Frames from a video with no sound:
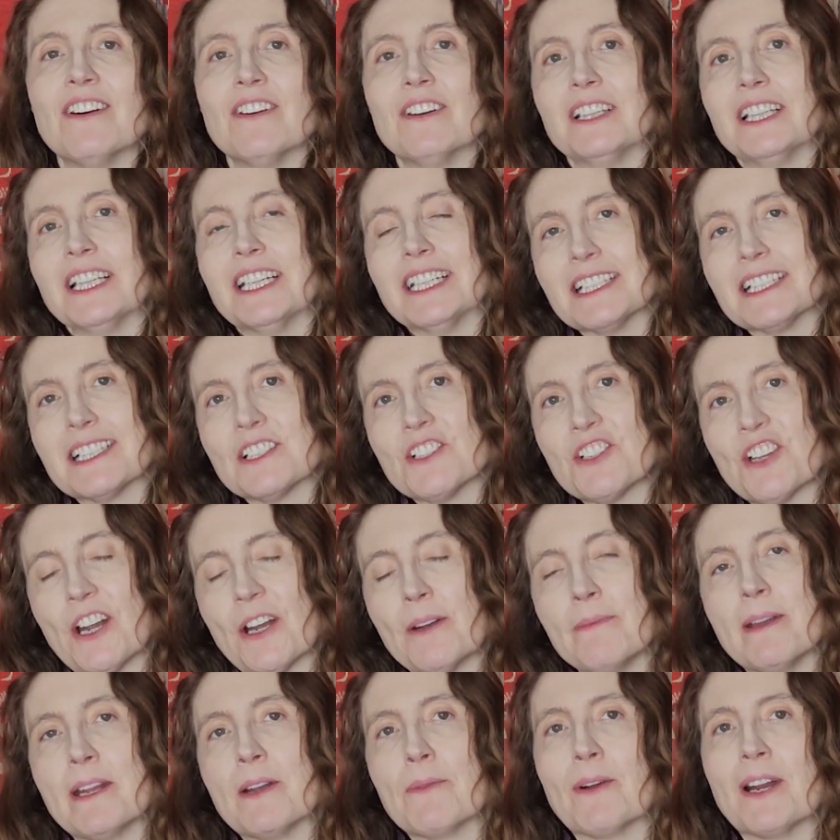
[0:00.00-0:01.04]
ladies and
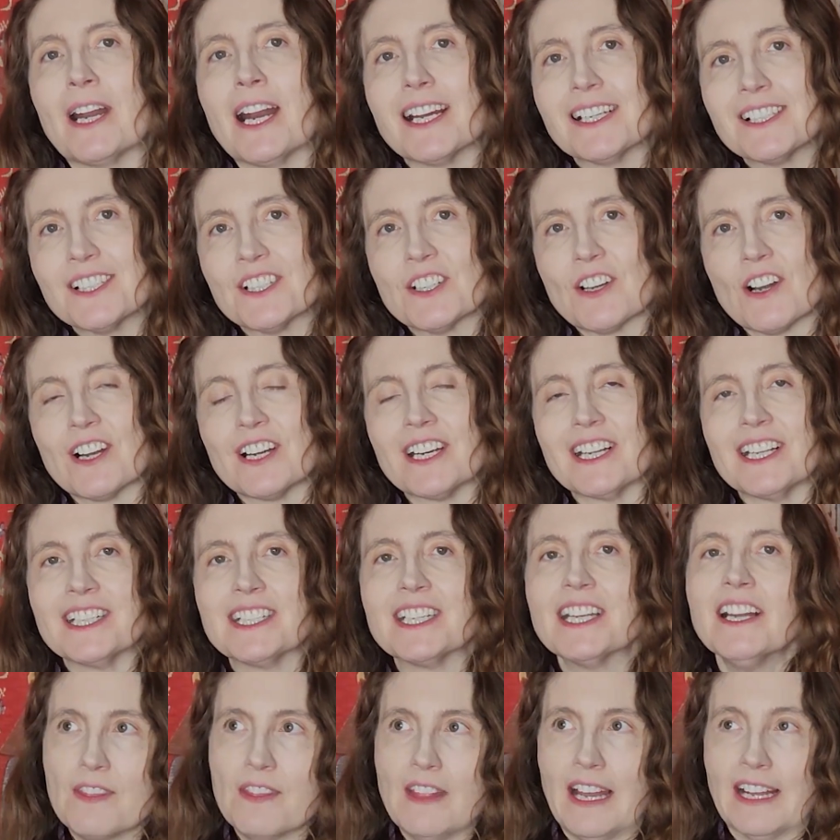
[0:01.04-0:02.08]
gentlemen, when I started
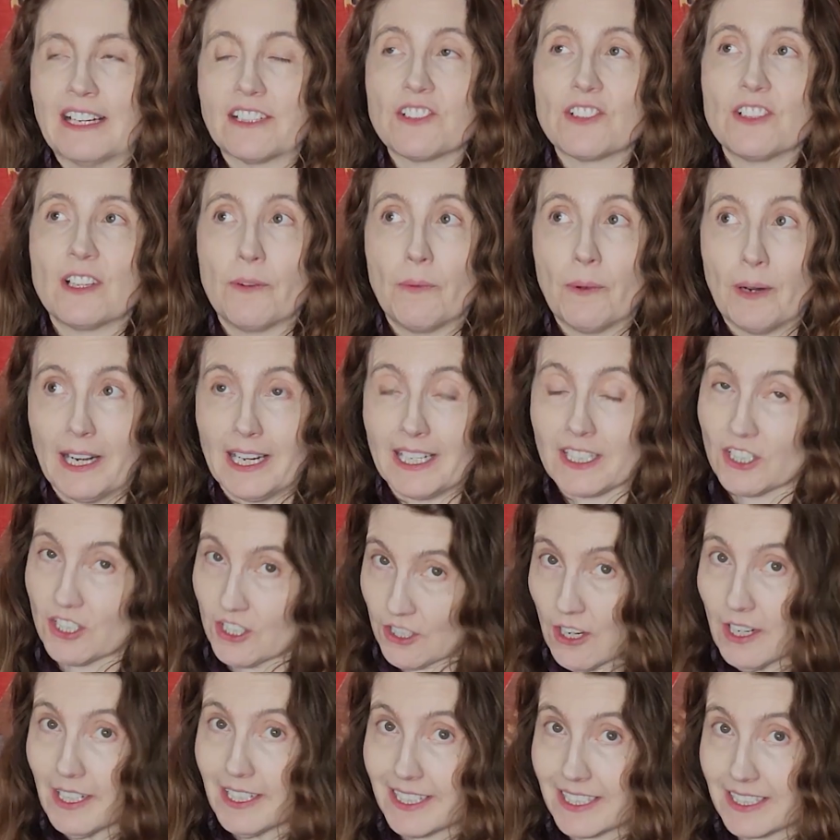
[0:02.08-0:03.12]

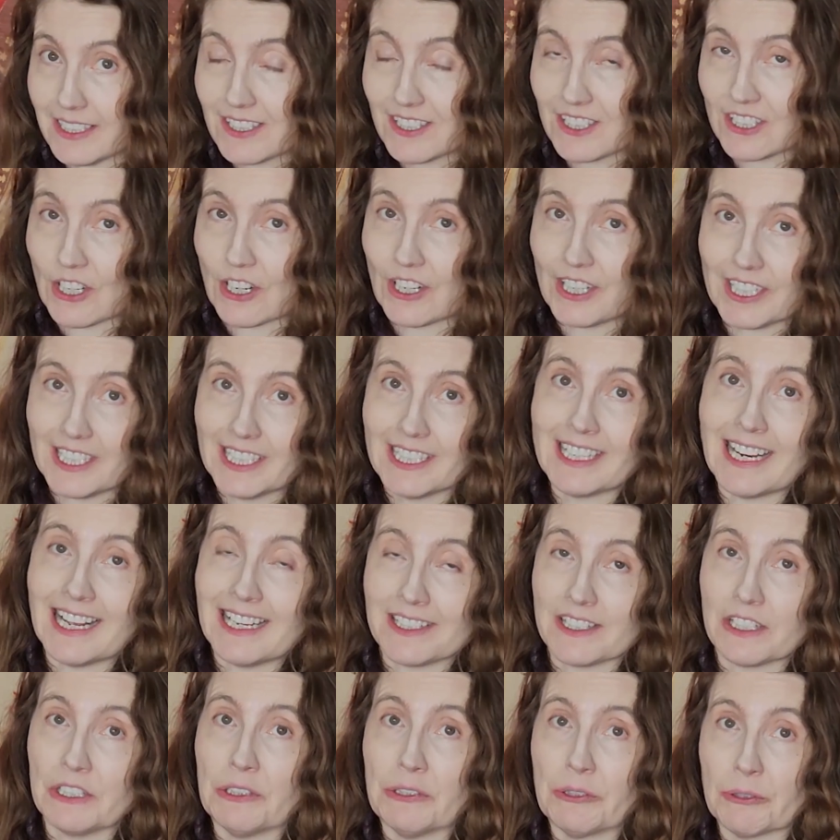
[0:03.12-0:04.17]
as
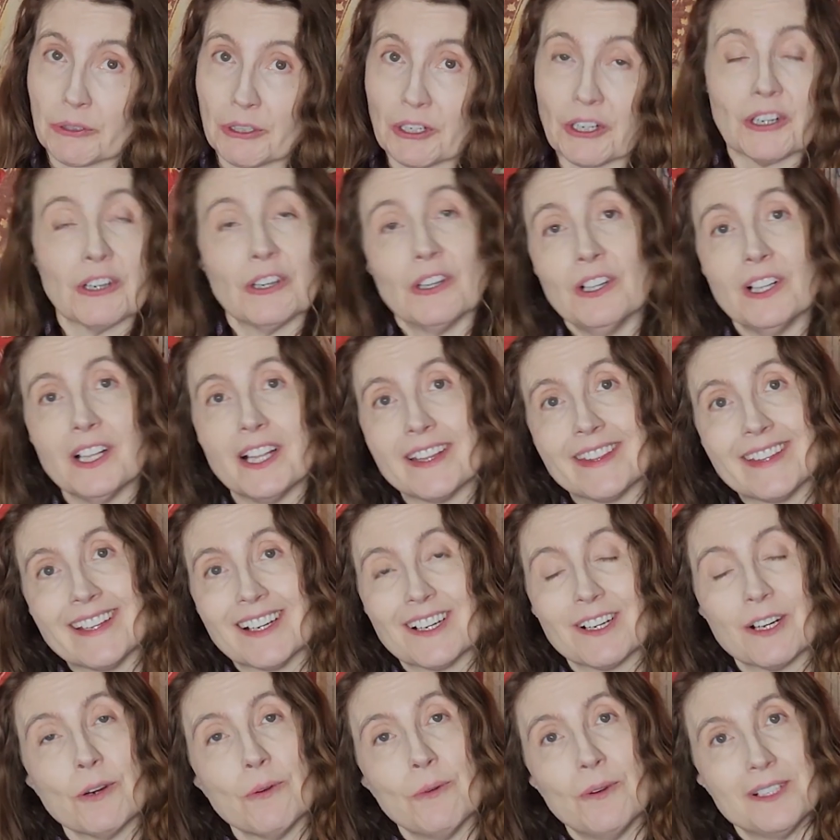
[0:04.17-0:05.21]
a little girl,
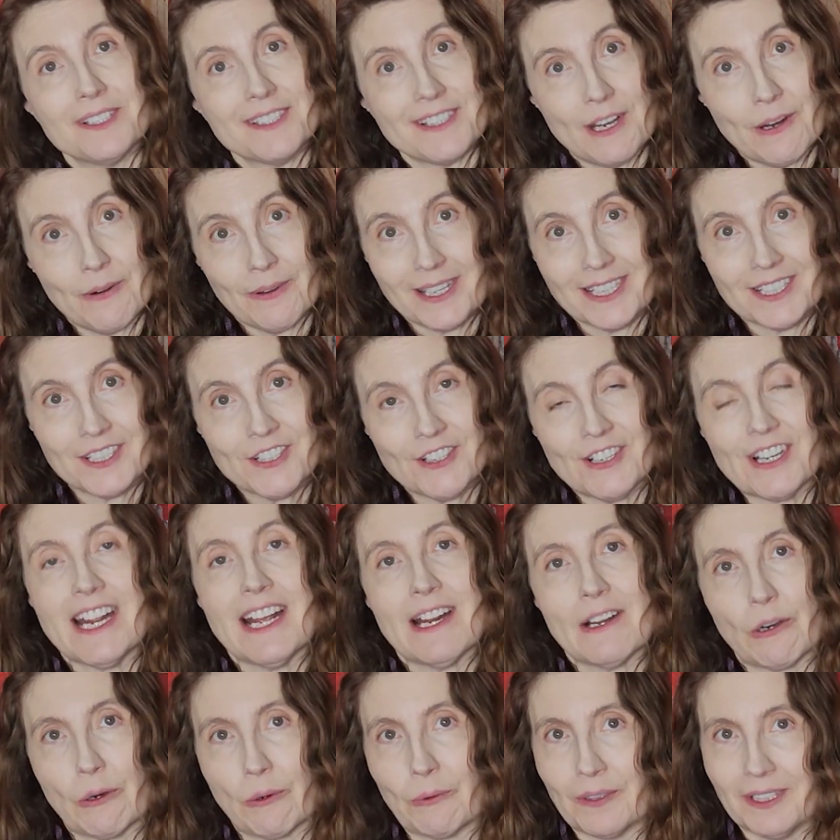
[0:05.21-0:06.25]
there was no internet
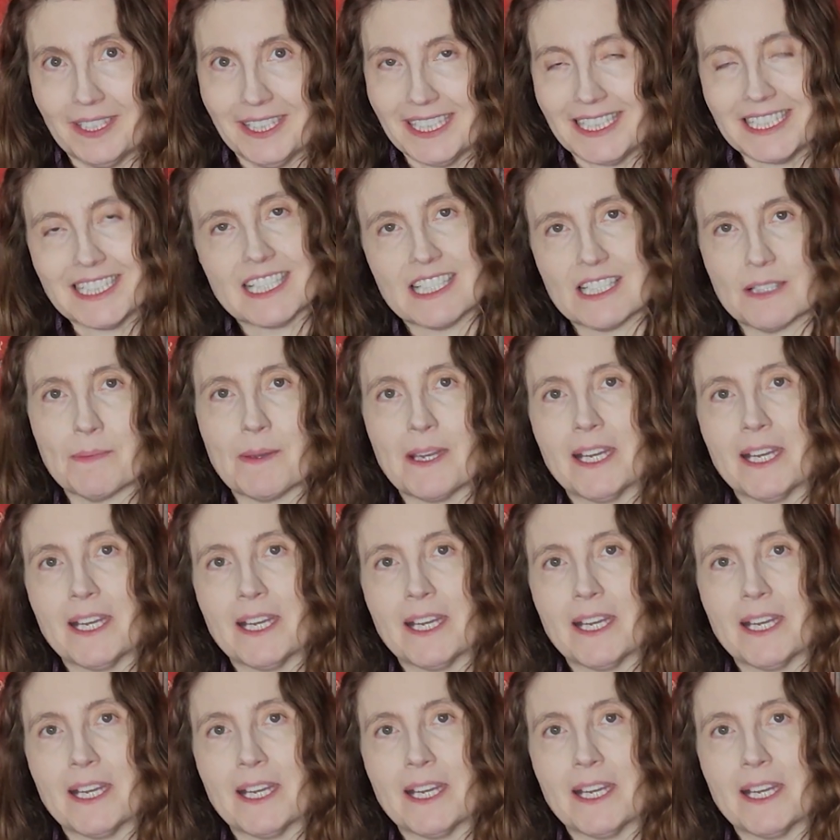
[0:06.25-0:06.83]
really to speak